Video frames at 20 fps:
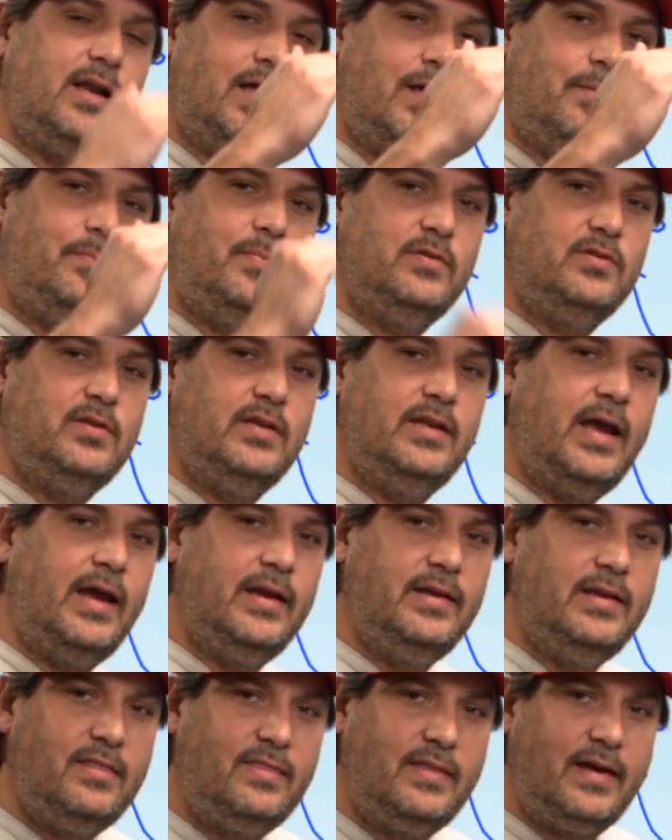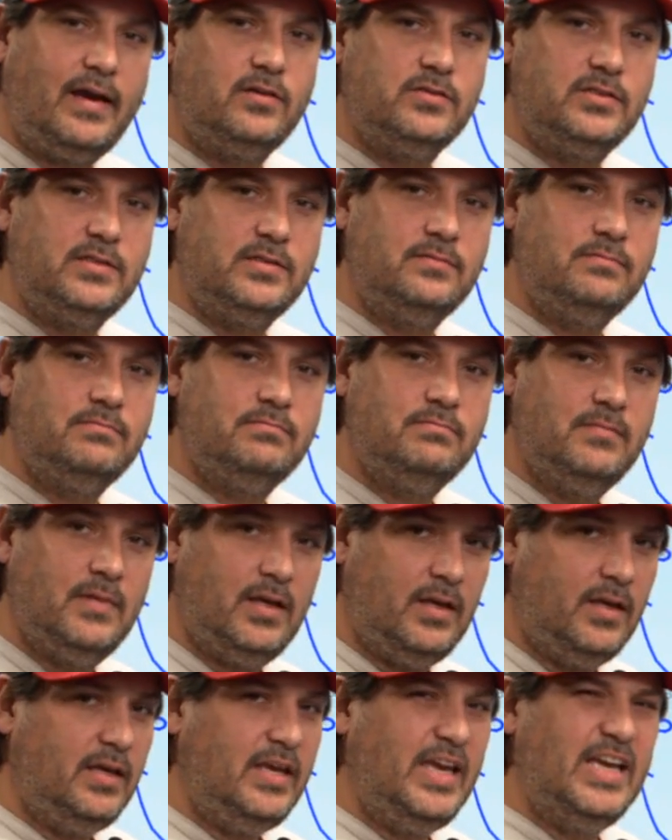up to 90,000.
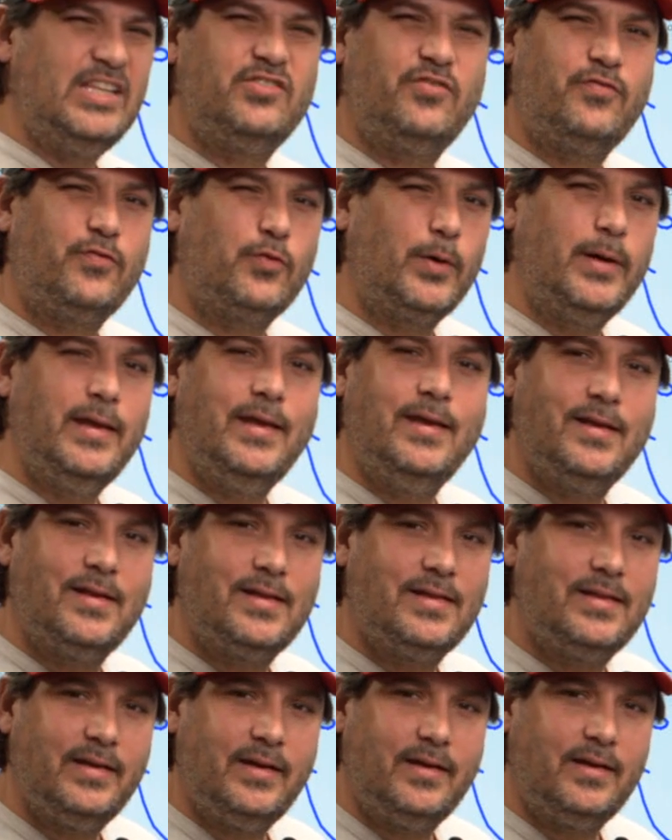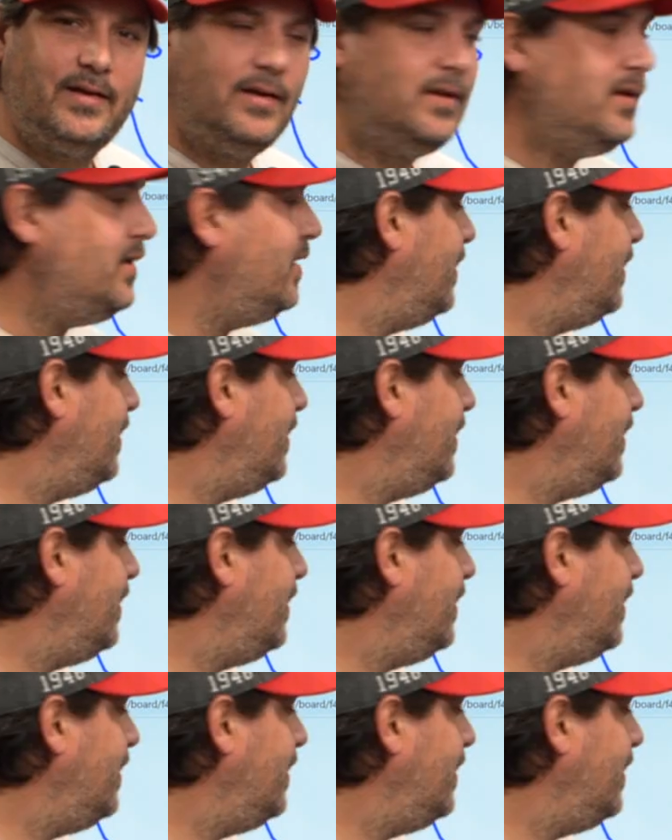It's free and clear,